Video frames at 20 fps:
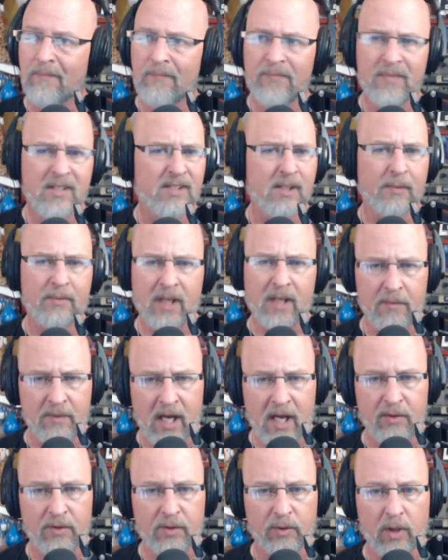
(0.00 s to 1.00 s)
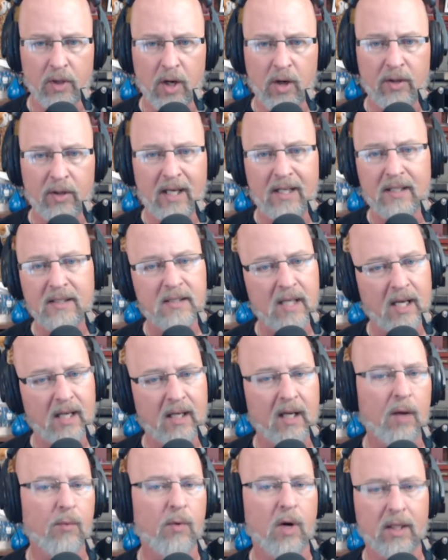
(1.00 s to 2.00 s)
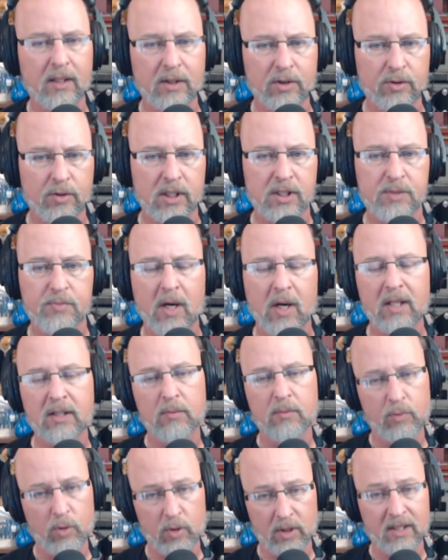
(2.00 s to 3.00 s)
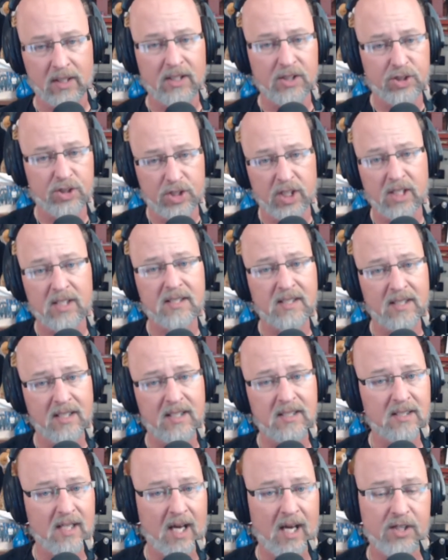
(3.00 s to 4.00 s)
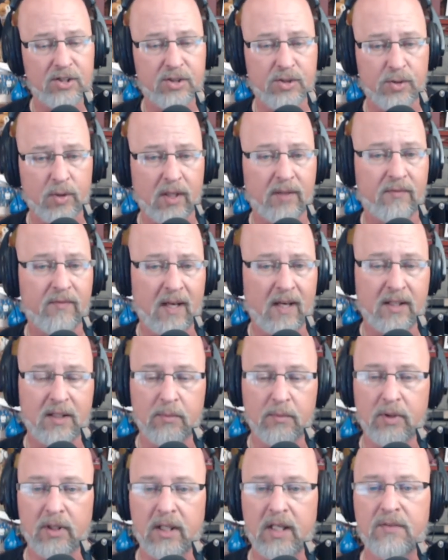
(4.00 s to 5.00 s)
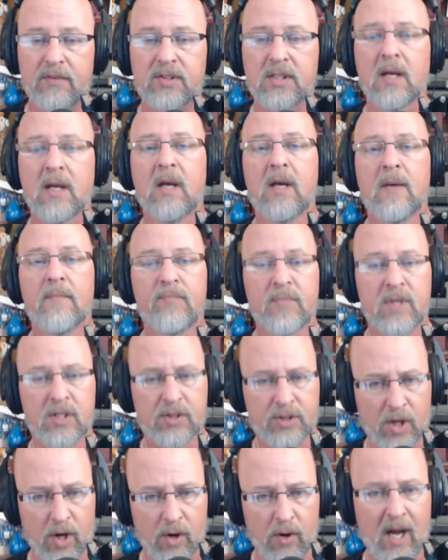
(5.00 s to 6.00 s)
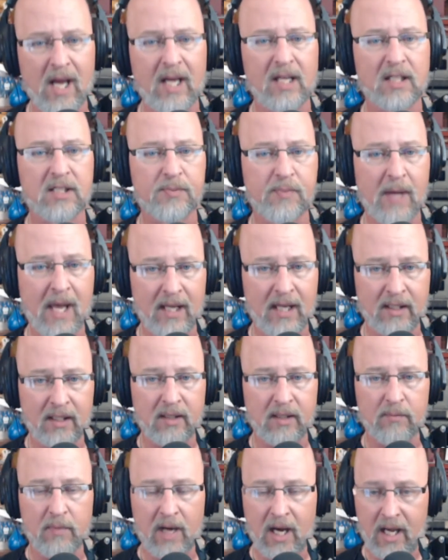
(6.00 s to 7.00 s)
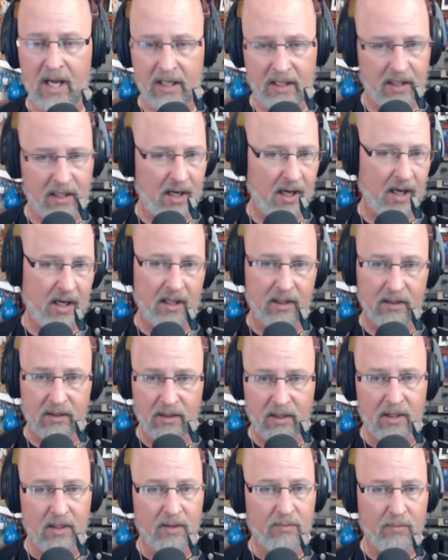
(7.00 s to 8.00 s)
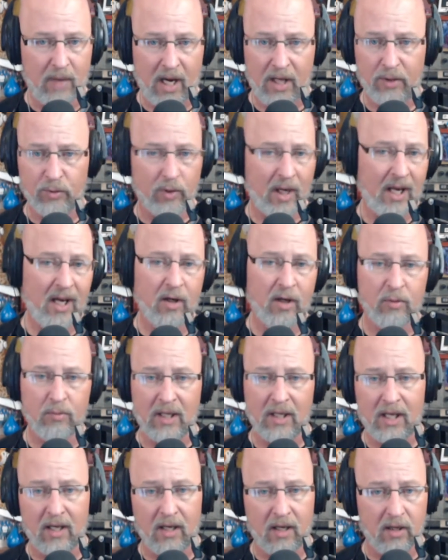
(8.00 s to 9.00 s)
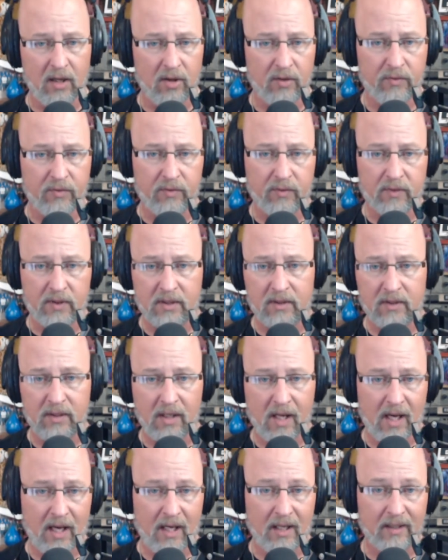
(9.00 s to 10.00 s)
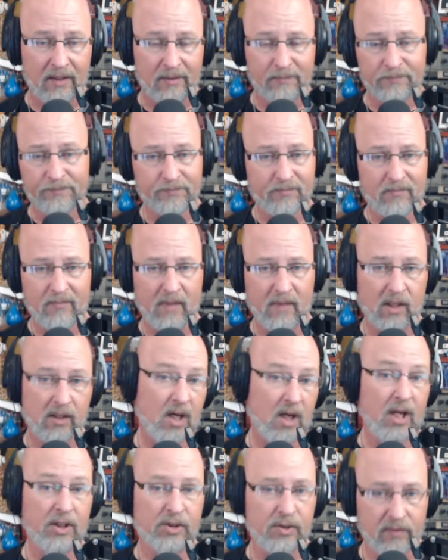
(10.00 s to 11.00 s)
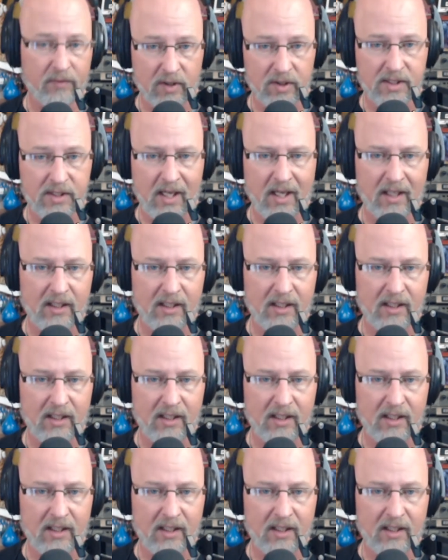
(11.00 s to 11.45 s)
sometime down the road, I decided I wanted to respond to more than just these guys doing faith and beliefs. So I expanded my uh, my realm of uh, controversy, I